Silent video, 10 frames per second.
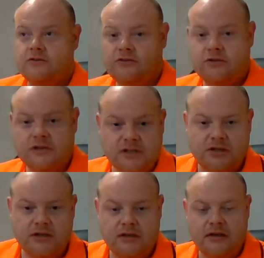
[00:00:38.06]

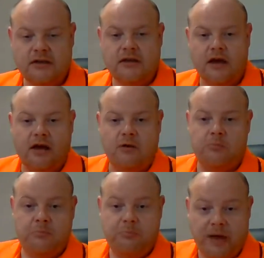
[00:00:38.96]
Traditionally,
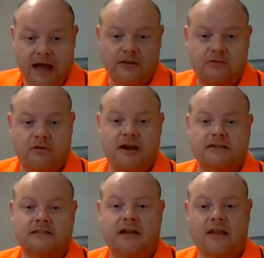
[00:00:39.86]
pallet
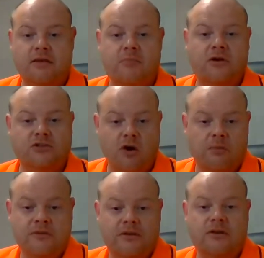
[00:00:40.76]
rates are the most
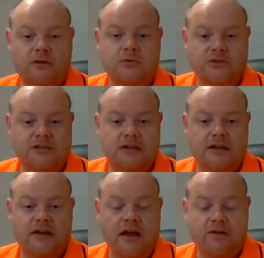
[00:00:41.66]
common thing you will
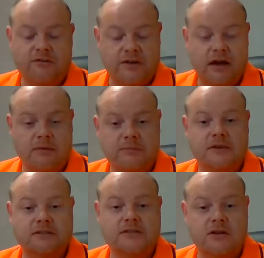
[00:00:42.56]
see for
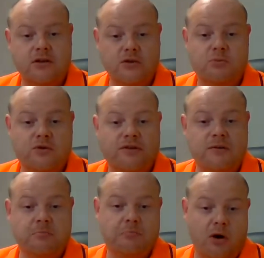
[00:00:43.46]
companies that are
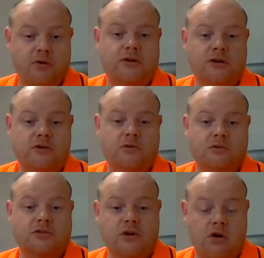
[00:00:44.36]
moving bulkier
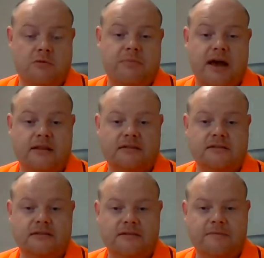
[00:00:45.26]
goods on pallets.